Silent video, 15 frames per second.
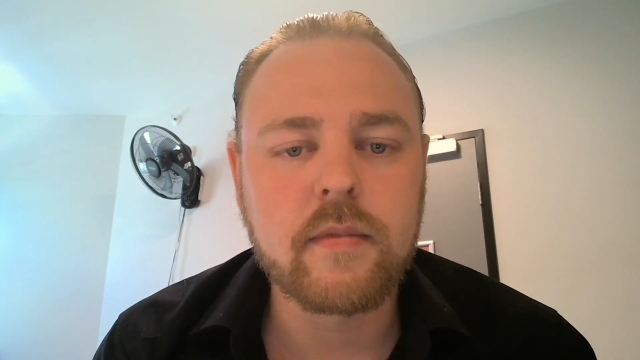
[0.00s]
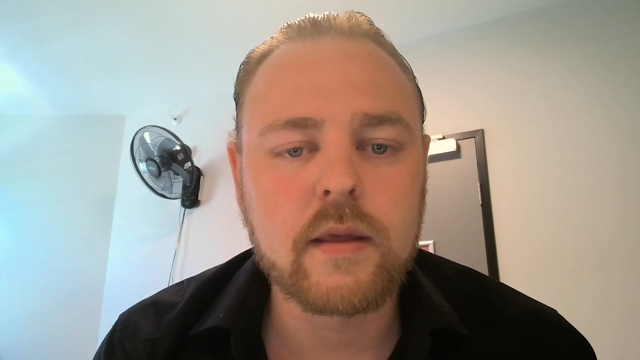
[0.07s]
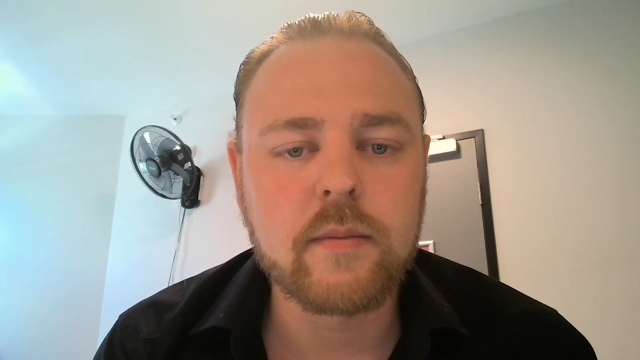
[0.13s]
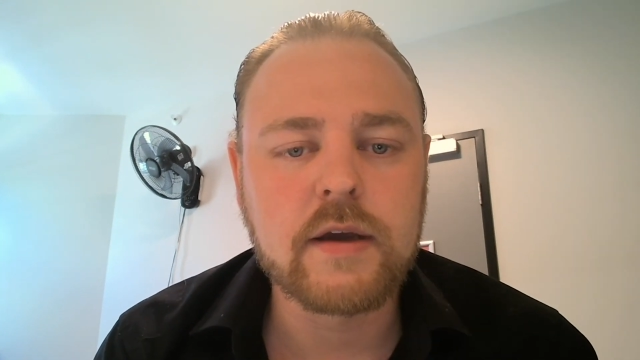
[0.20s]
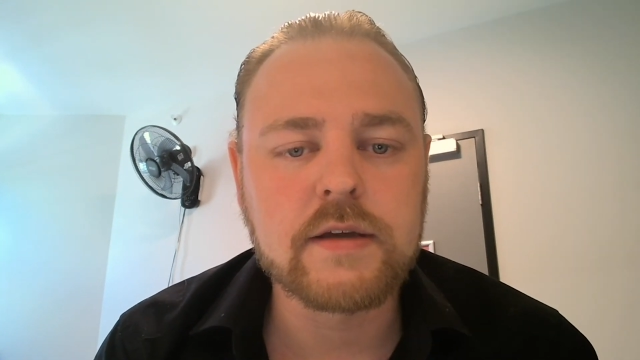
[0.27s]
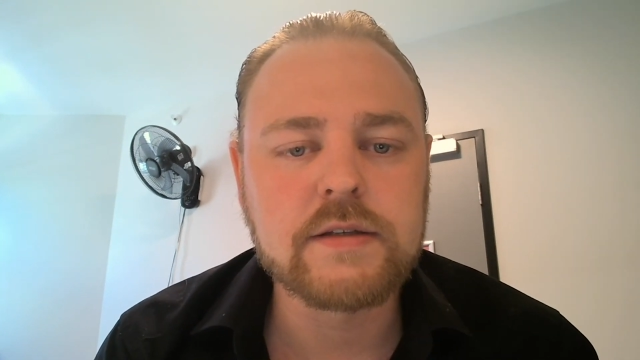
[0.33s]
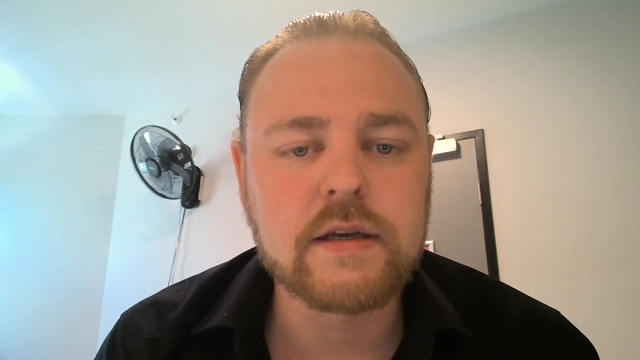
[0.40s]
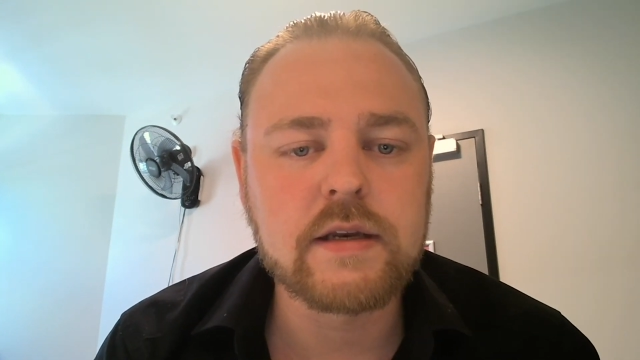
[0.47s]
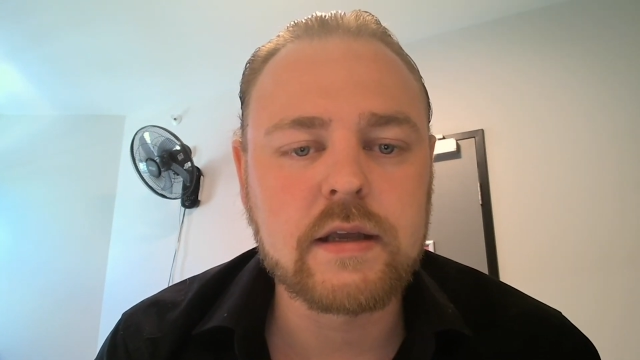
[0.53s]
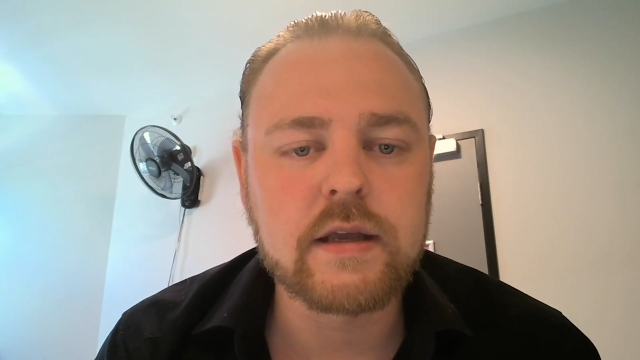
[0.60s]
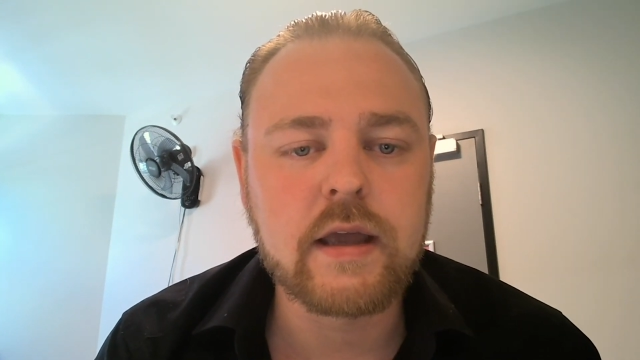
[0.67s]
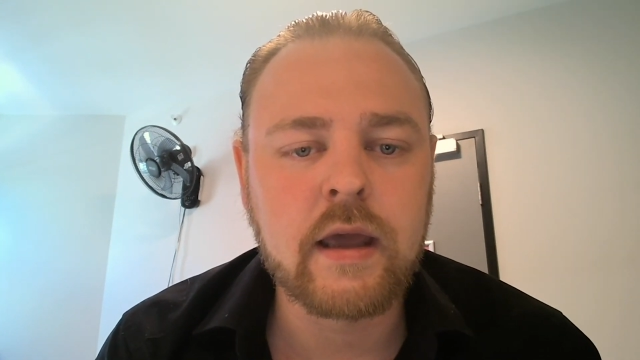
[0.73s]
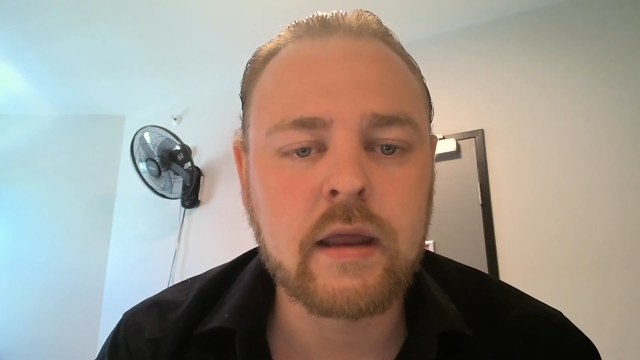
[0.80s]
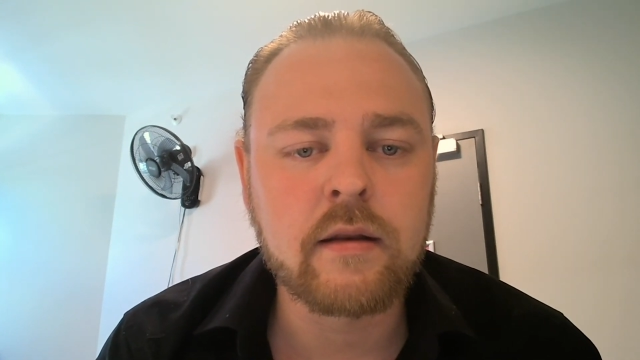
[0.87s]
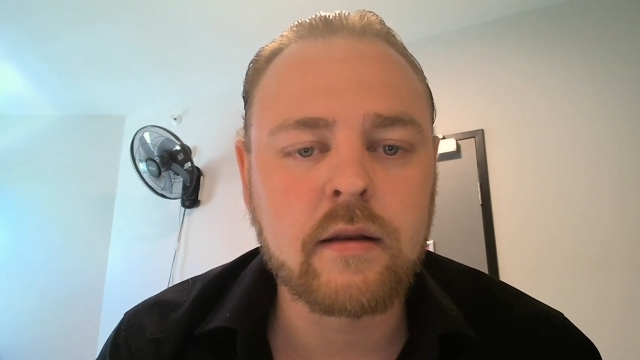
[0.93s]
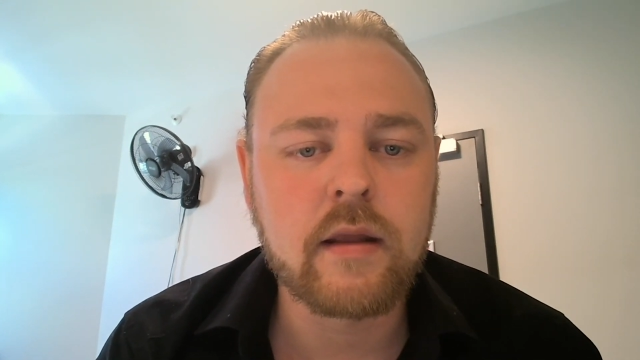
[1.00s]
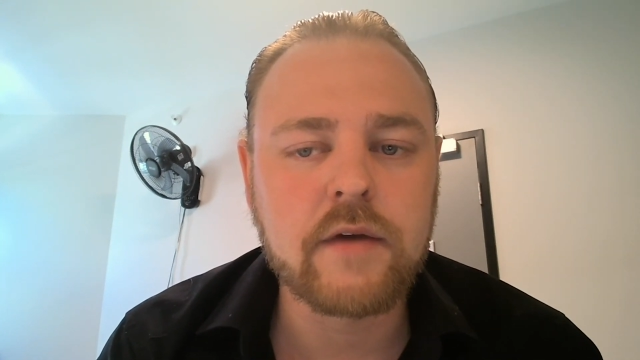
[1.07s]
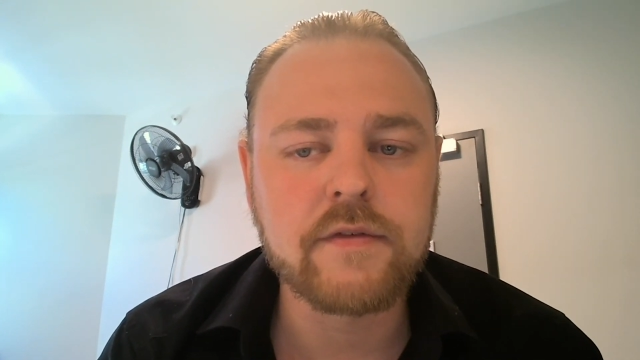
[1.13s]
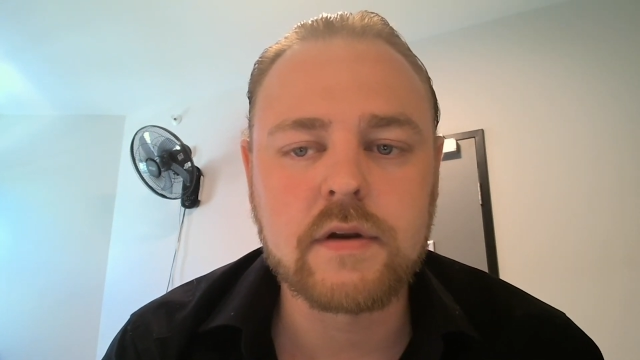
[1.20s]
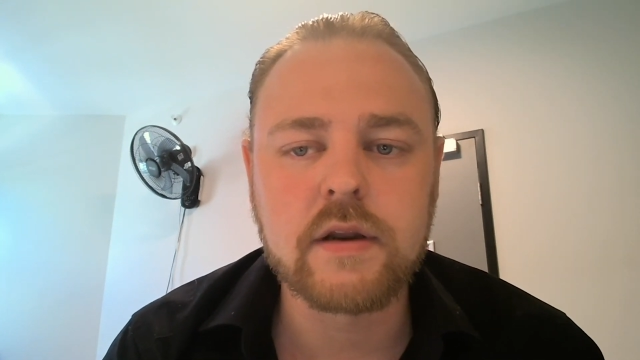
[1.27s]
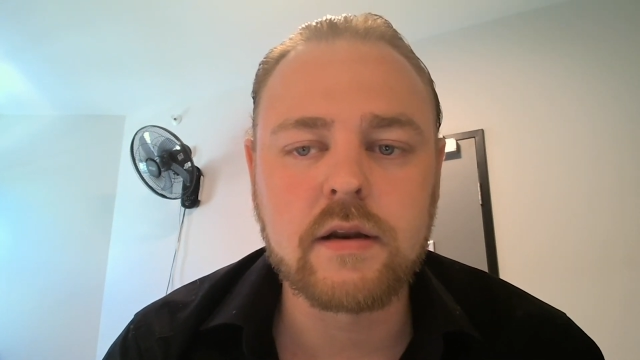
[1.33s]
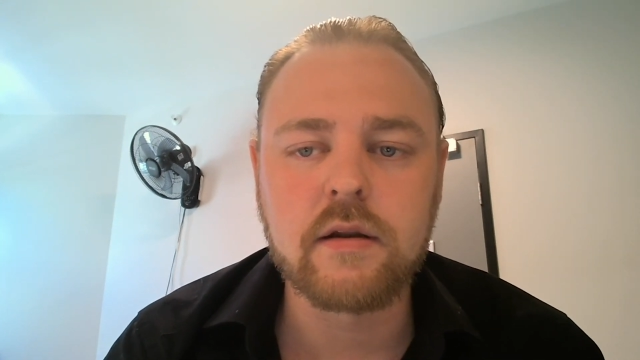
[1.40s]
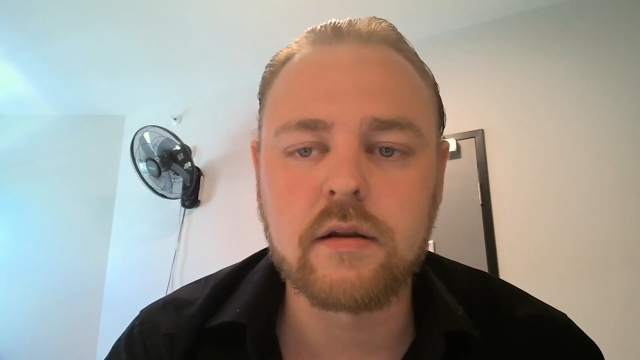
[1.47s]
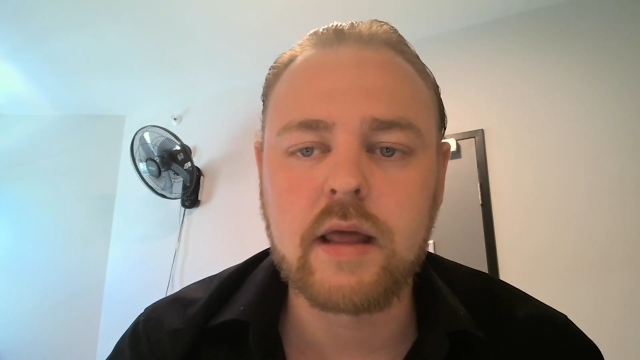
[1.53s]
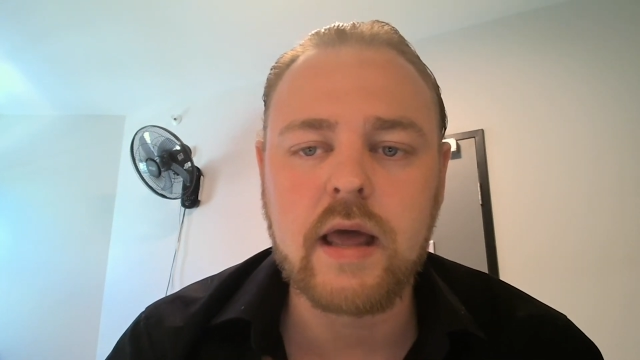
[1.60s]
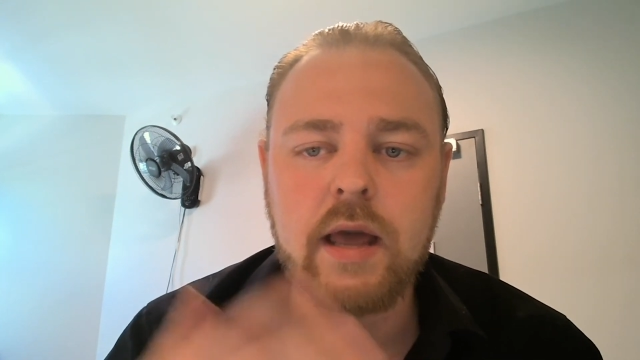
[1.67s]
They basically can have a little